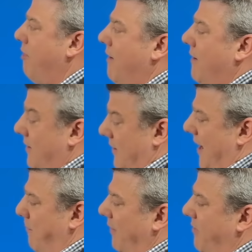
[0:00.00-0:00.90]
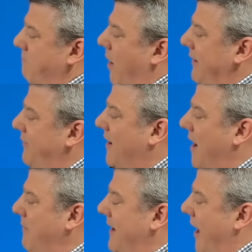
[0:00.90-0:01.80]
A couple of them might even
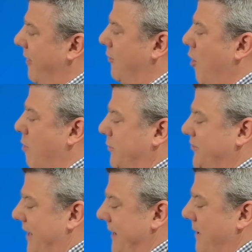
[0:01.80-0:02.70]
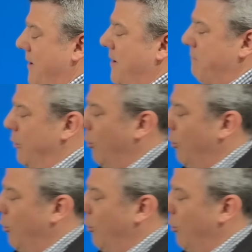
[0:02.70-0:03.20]
come in out of the Coral Sea, but